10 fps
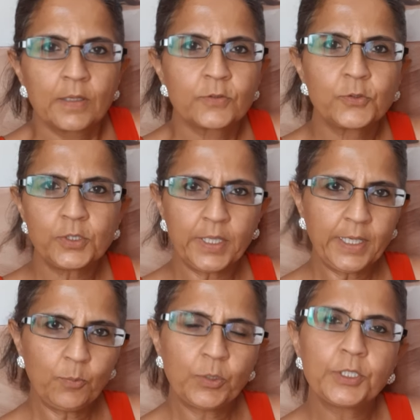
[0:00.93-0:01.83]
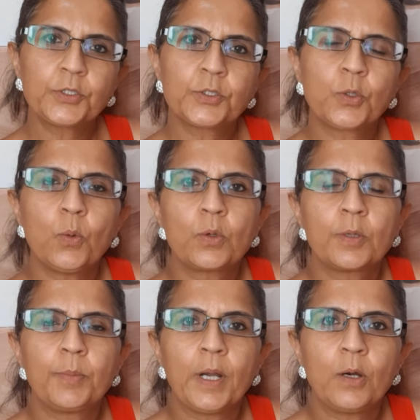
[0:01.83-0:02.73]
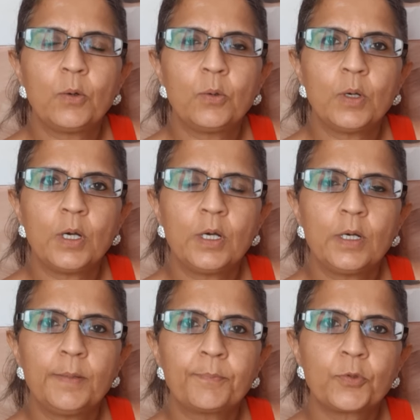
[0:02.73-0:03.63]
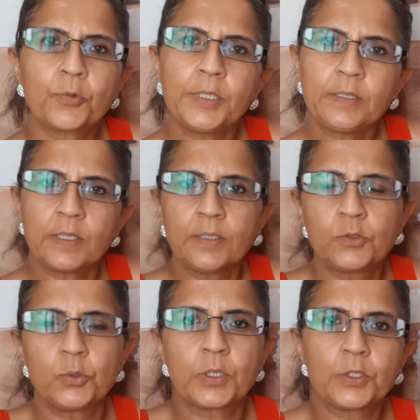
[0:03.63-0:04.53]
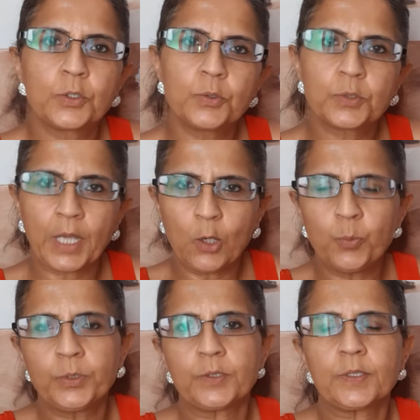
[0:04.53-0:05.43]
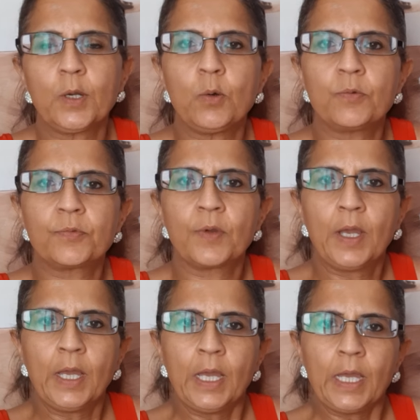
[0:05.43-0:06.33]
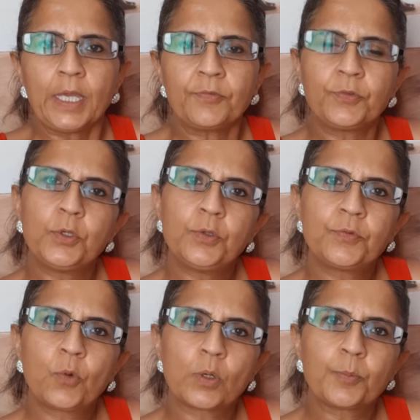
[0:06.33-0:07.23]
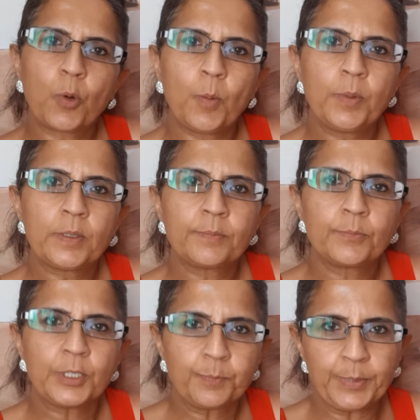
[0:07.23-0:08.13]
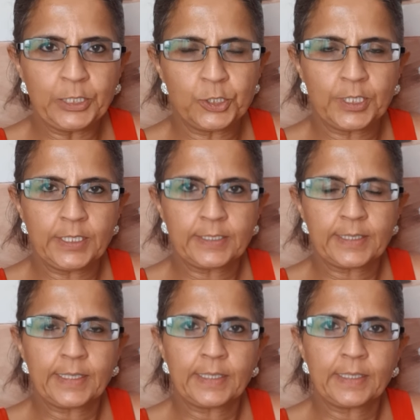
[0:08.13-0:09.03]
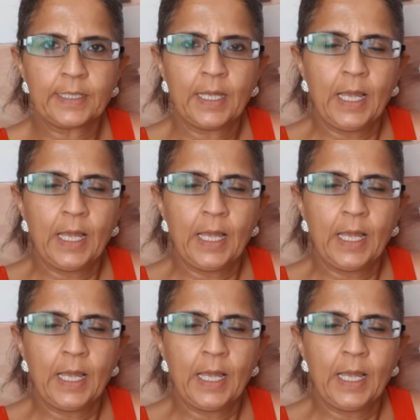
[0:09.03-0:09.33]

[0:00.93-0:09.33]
So today I wanted to talk about three things you can do to help yourself if you've got a problem with binge eating.